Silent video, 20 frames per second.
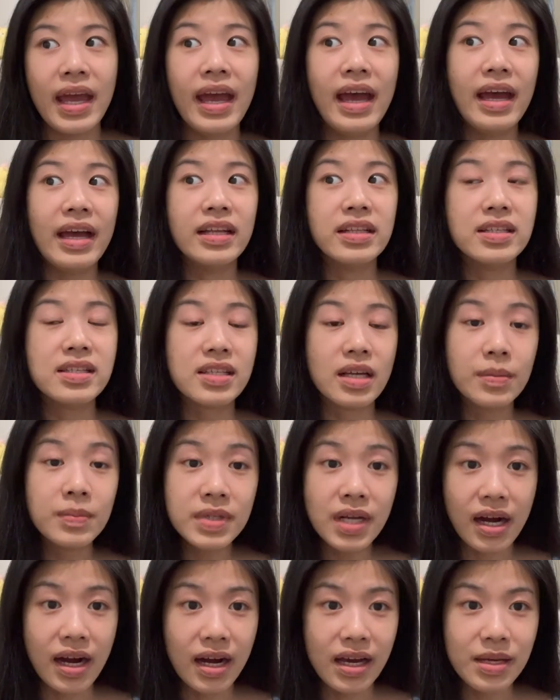And
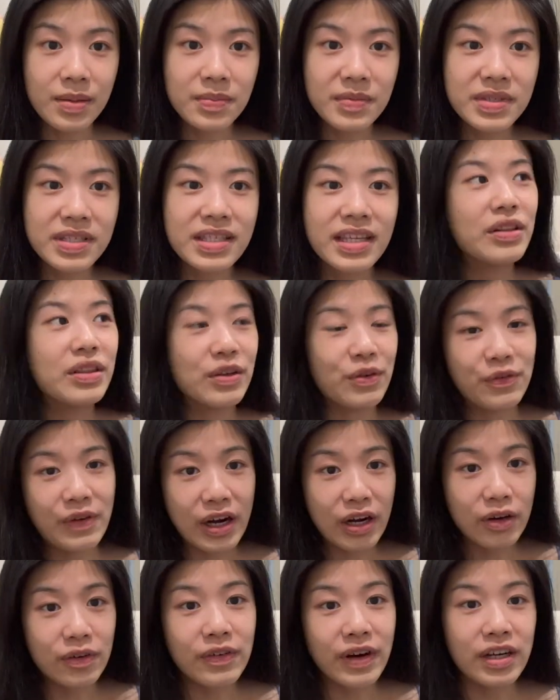sometimes the
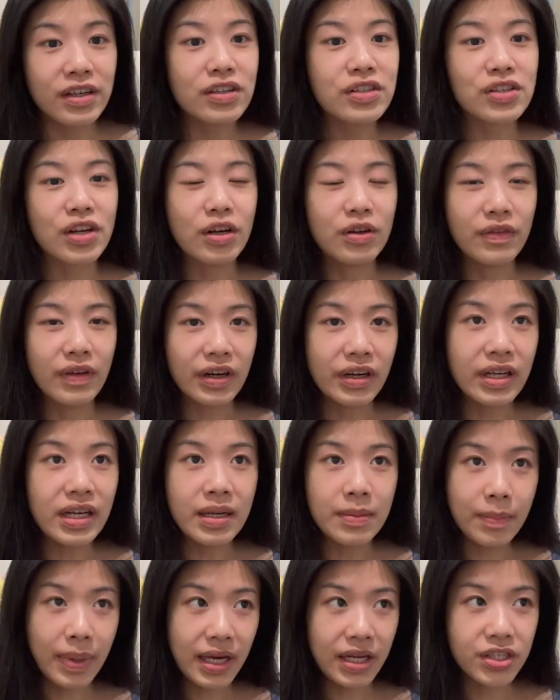firefighters are very
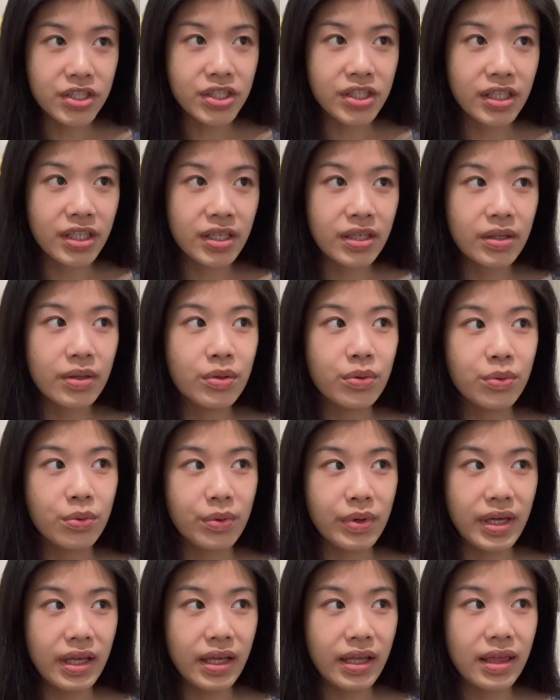impatient
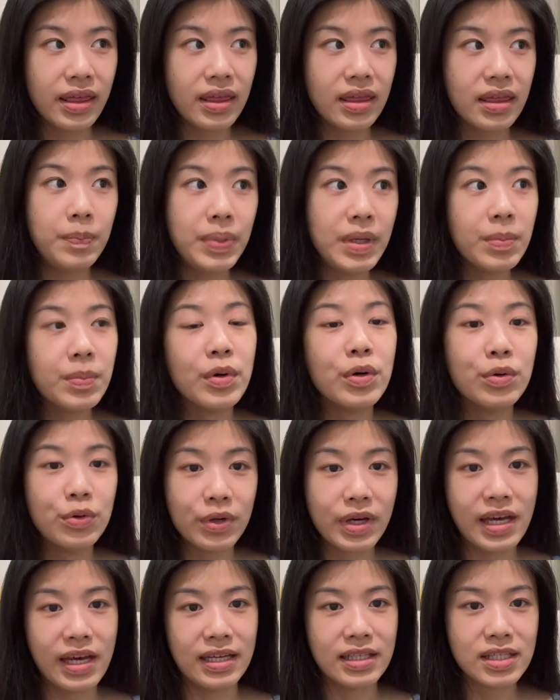with people who
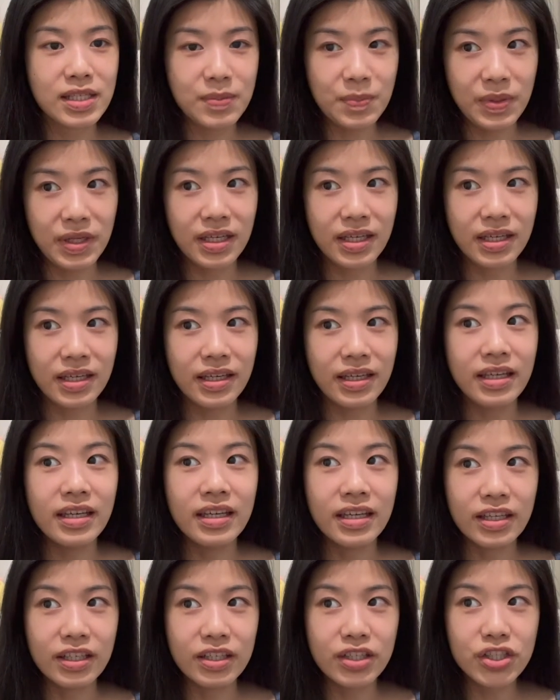can't speak
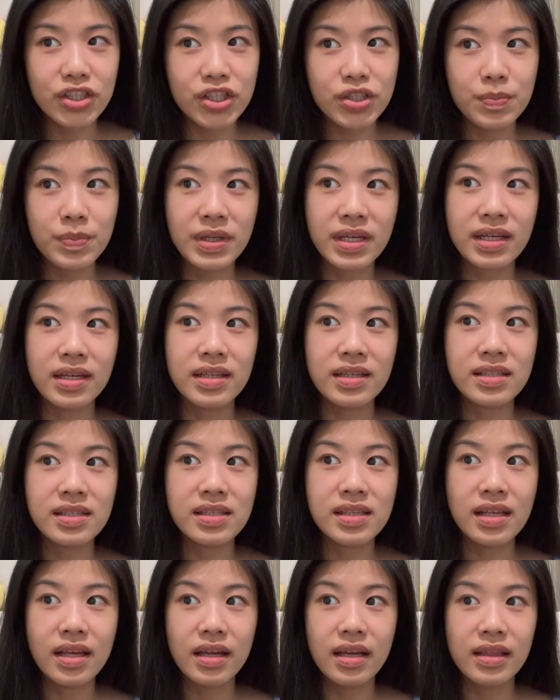English because